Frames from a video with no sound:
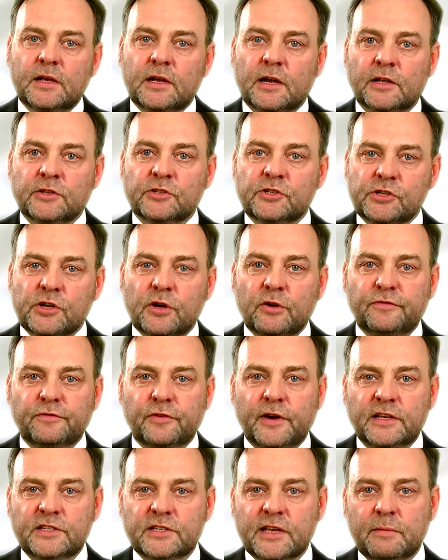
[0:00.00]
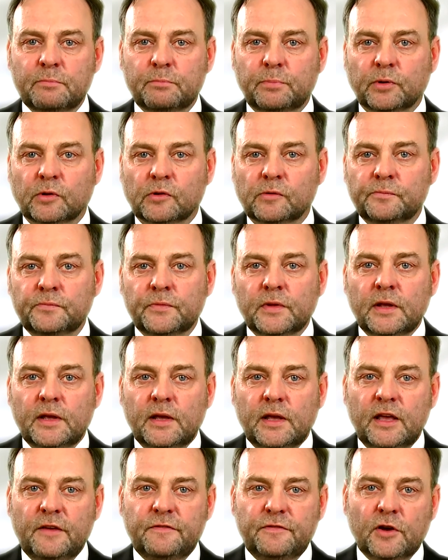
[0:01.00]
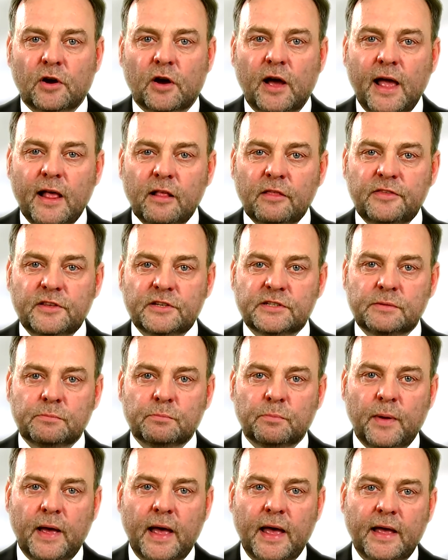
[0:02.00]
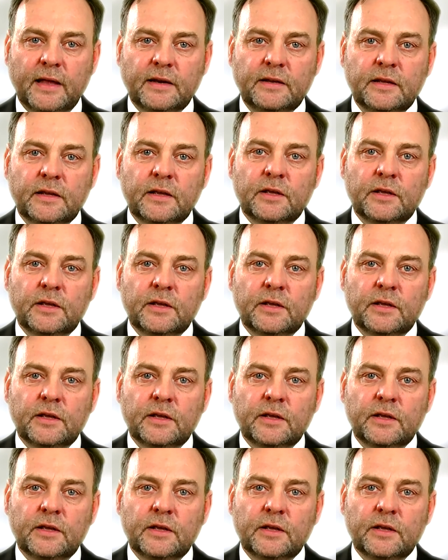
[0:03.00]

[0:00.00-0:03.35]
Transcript: and so, for example, if your health is impaired,